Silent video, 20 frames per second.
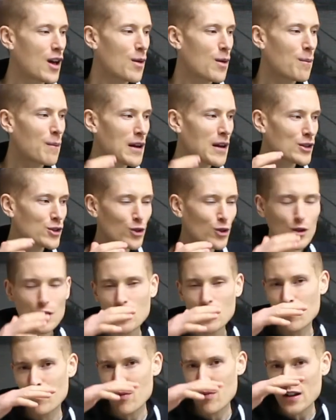make sure
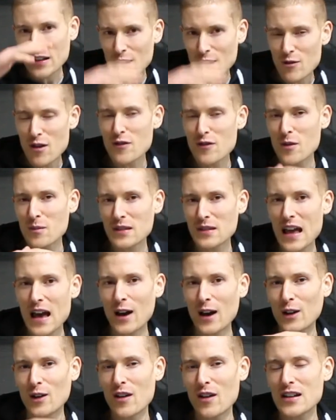you bring the rhythm
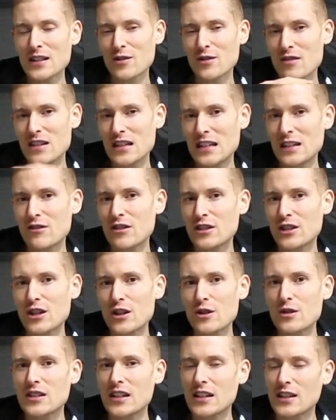down, all right? So really
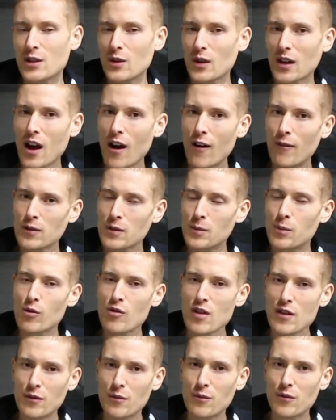reduce it to a comfortable
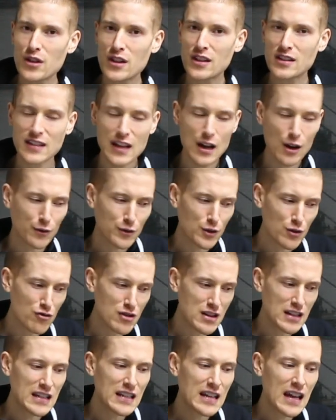rhythm for yourself to
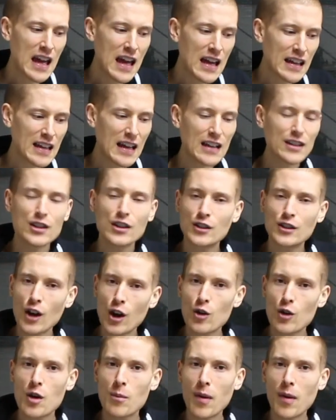really get to
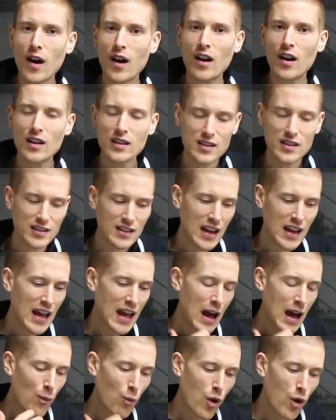know the parts
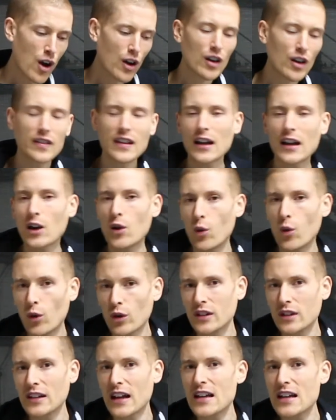and work on that
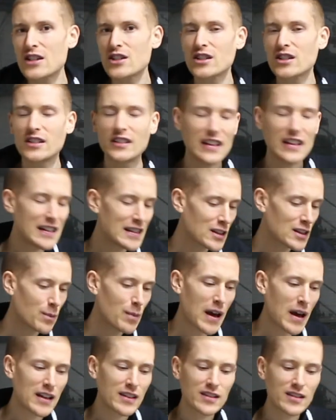coordination,
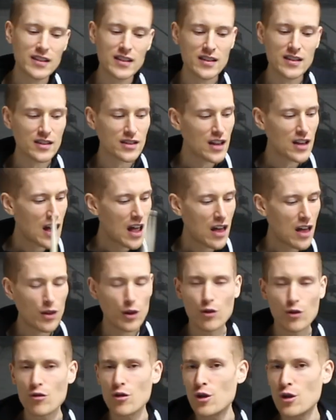independence, the
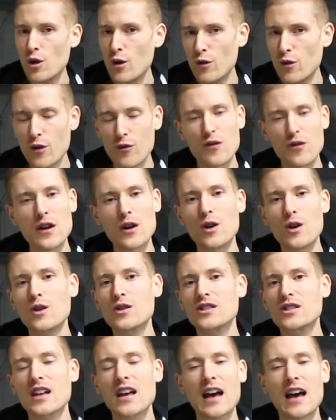groove, the
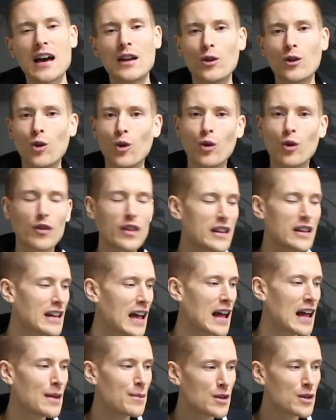fills, and all the
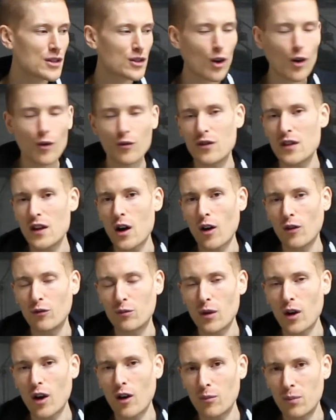elements of
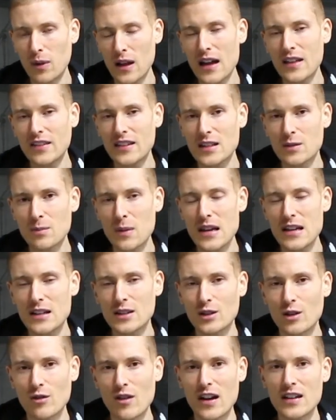playing this
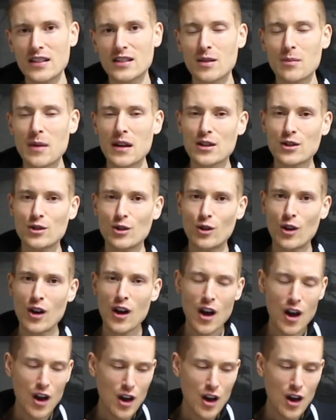piece, all right? So make sure